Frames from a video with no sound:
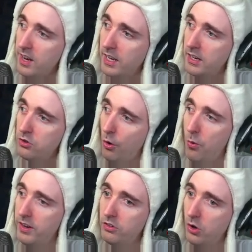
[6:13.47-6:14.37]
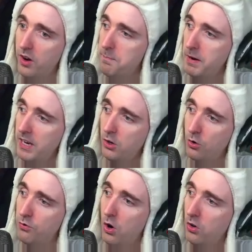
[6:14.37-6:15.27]
Like, it is always going to be your
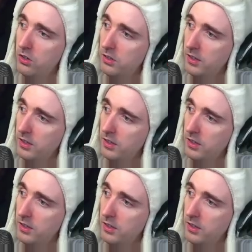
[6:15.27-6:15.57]
fault